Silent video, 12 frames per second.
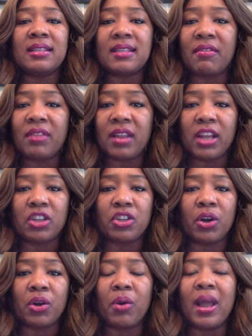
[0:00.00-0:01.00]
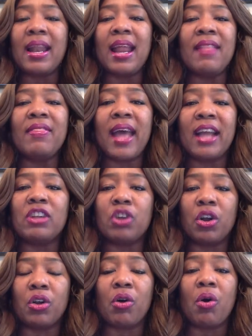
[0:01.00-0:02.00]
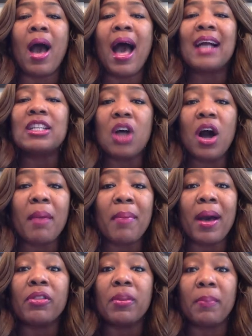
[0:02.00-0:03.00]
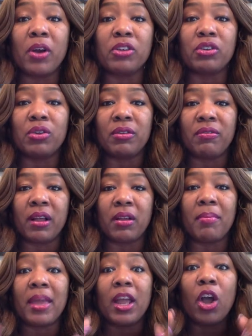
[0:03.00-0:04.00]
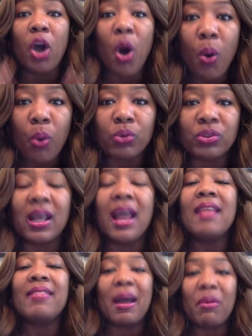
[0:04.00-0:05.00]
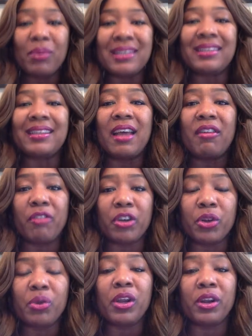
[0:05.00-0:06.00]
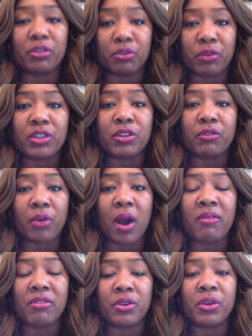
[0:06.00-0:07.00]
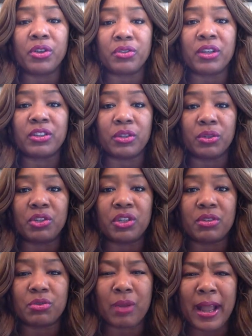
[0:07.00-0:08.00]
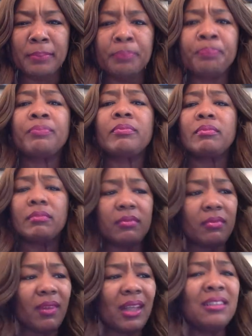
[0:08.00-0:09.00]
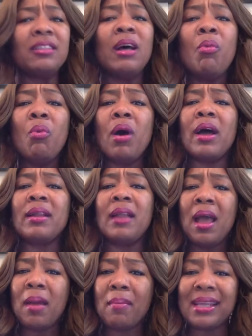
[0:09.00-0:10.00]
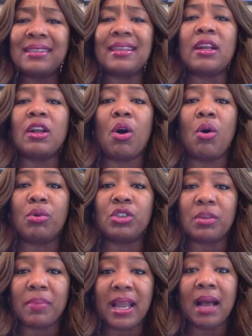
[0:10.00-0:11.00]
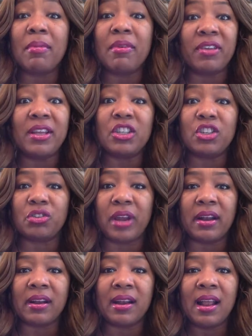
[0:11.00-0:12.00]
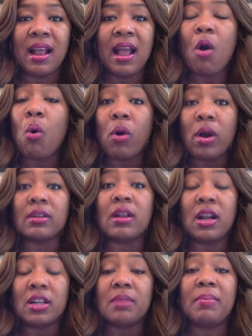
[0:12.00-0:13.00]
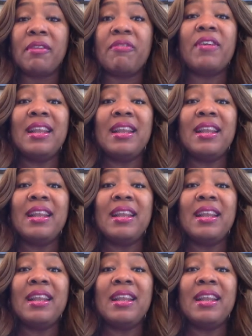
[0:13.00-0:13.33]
7-day journal, and in that journal, I talk about the personal development goals that we set for our New Year's resolutions. Right? Someone may set a goal to become a fitness trainer, or to be